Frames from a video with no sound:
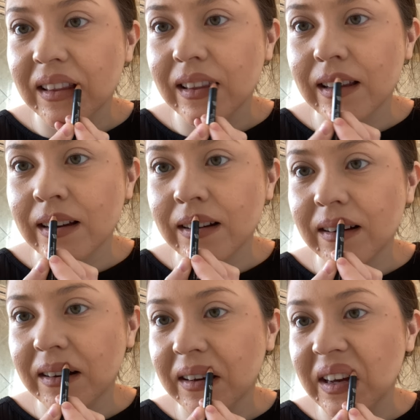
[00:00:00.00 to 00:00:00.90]
That
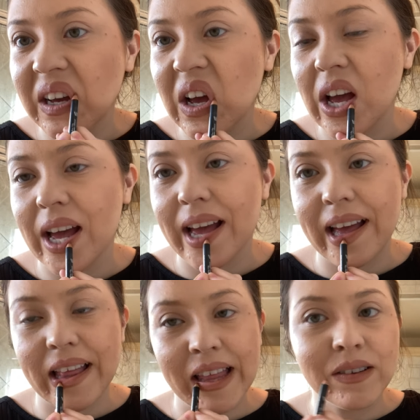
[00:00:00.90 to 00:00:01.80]

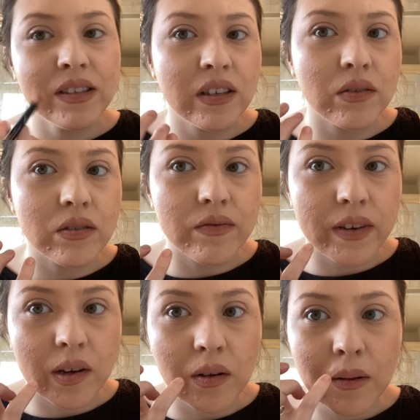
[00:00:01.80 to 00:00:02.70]
was a huge
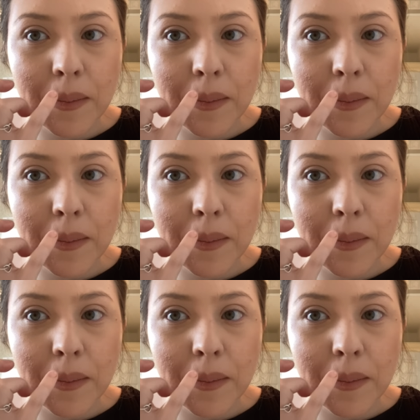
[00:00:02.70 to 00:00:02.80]
fail.